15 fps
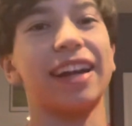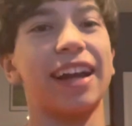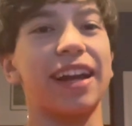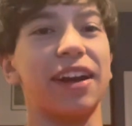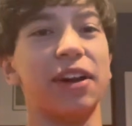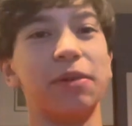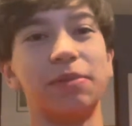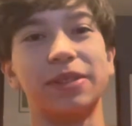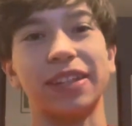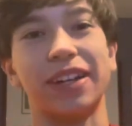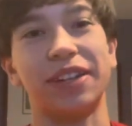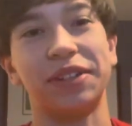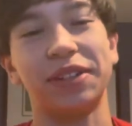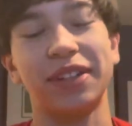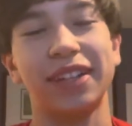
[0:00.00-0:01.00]
I hope
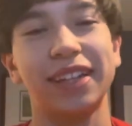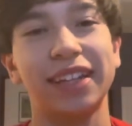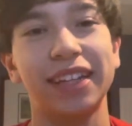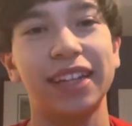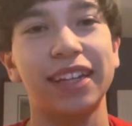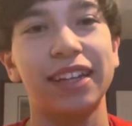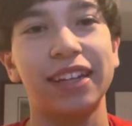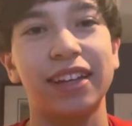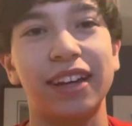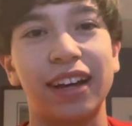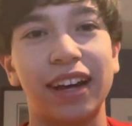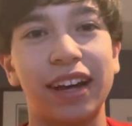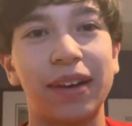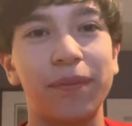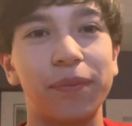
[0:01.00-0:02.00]
so.
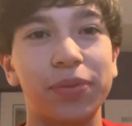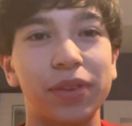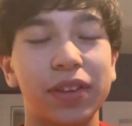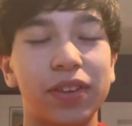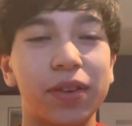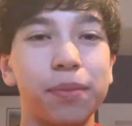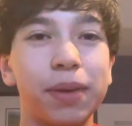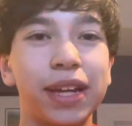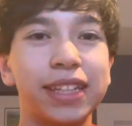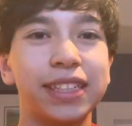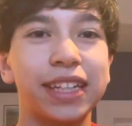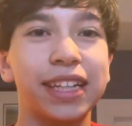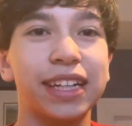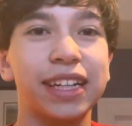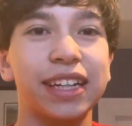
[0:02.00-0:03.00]
It's
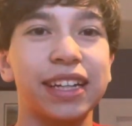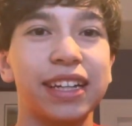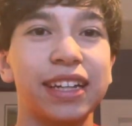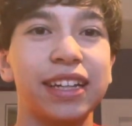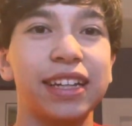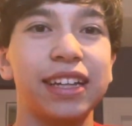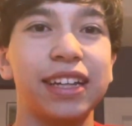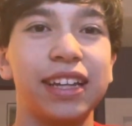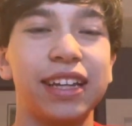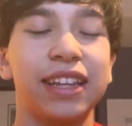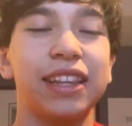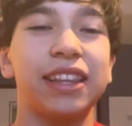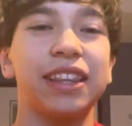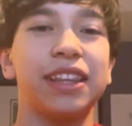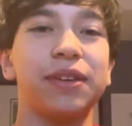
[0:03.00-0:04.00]
amazing
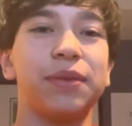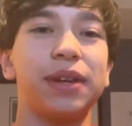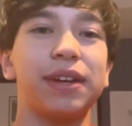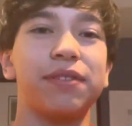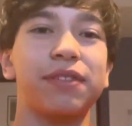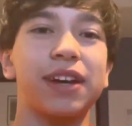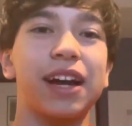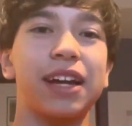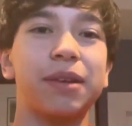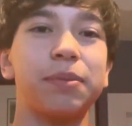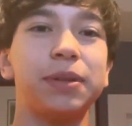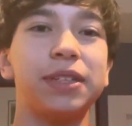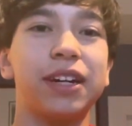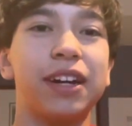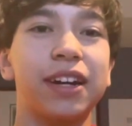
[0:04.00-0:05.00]
that we have Connor
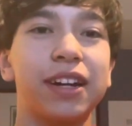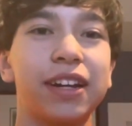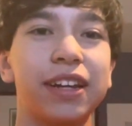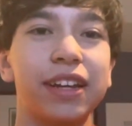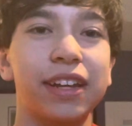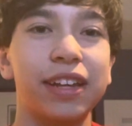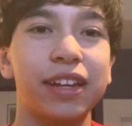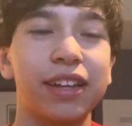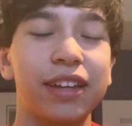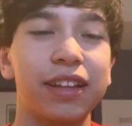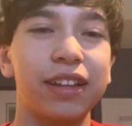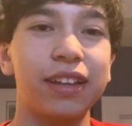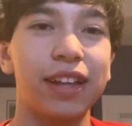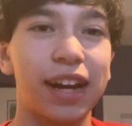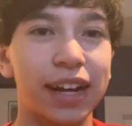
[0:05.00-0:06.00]
Bedard
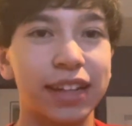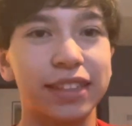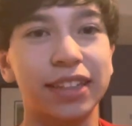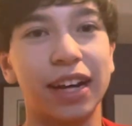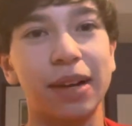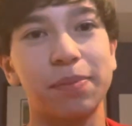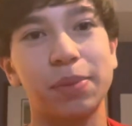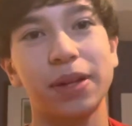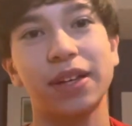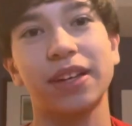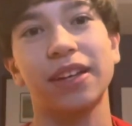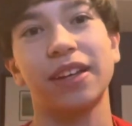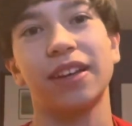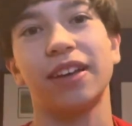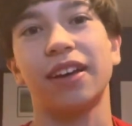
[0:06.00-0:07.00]
locked up,
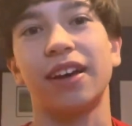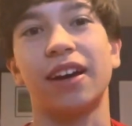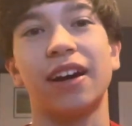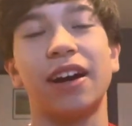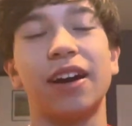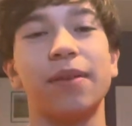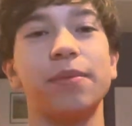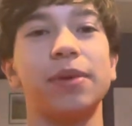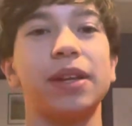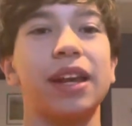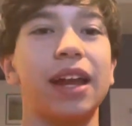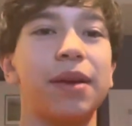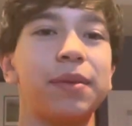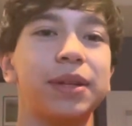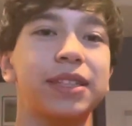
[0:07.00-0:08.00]
and
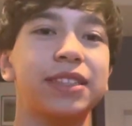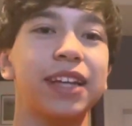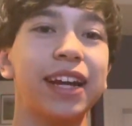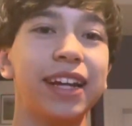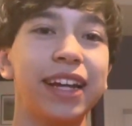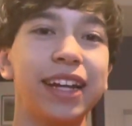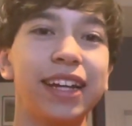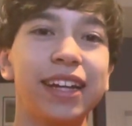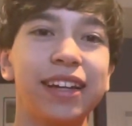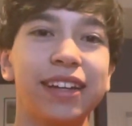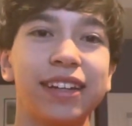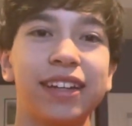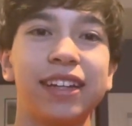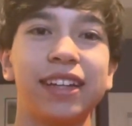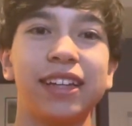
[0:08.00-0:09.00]
I'm excited
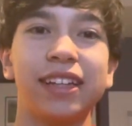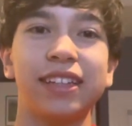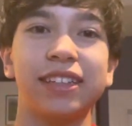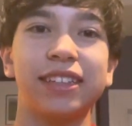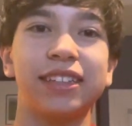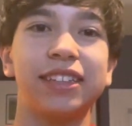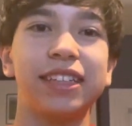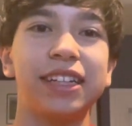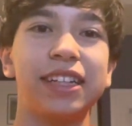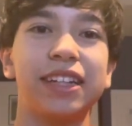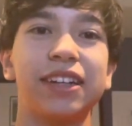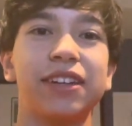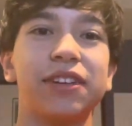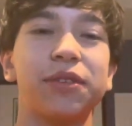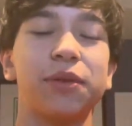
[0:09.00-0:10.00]
to
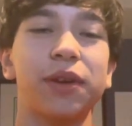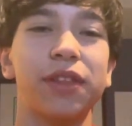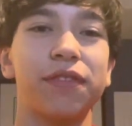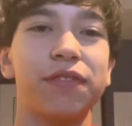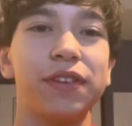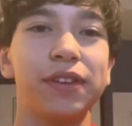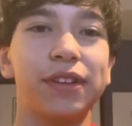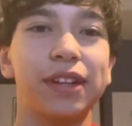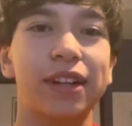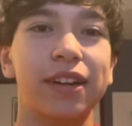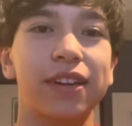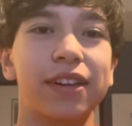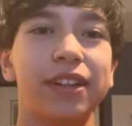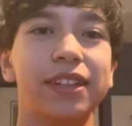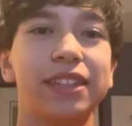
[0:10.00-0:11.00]
see where the
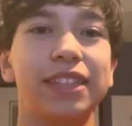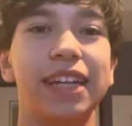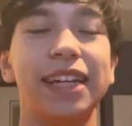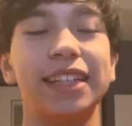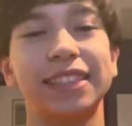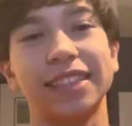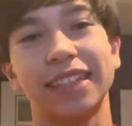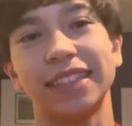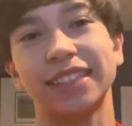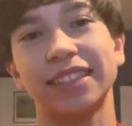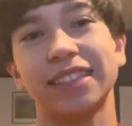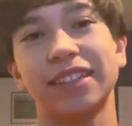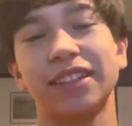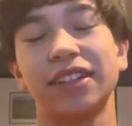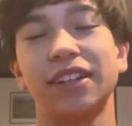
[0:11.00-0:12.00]
future takes
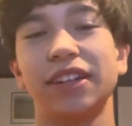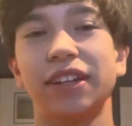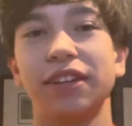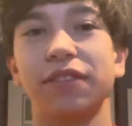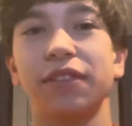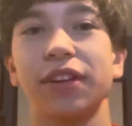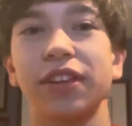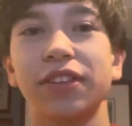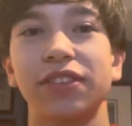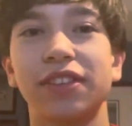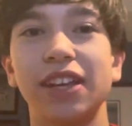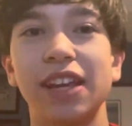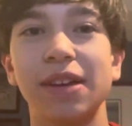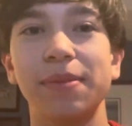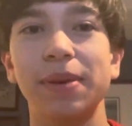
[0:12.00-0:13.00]
us for this
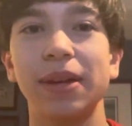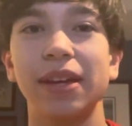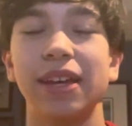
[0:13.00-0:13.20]
team.